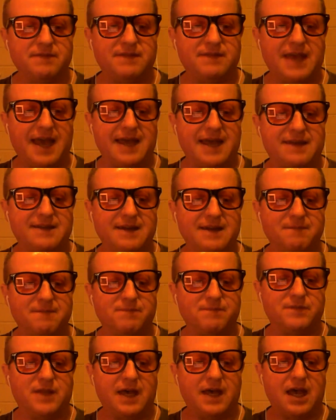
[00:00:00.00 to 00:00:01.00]
that
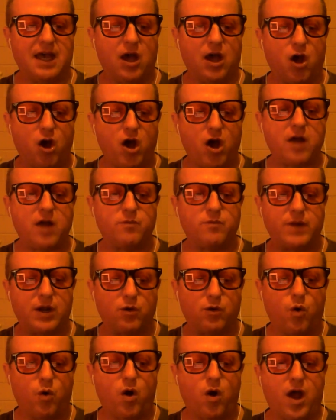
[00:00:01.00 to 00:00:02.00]
the higher
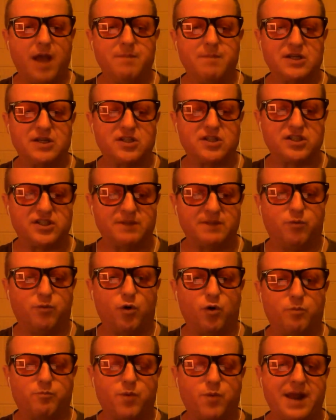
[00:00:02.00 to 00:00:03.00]
requirement to
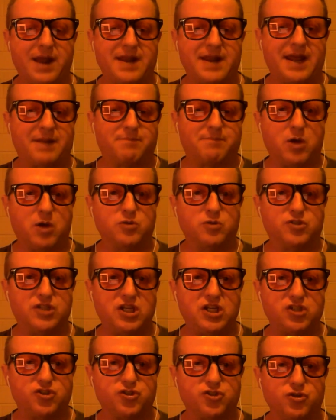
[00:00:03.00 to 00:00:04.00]
support brown adipose
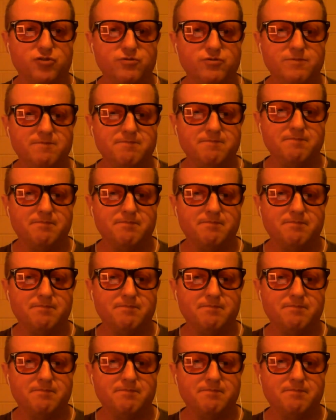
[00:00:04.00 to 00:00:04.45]
tissue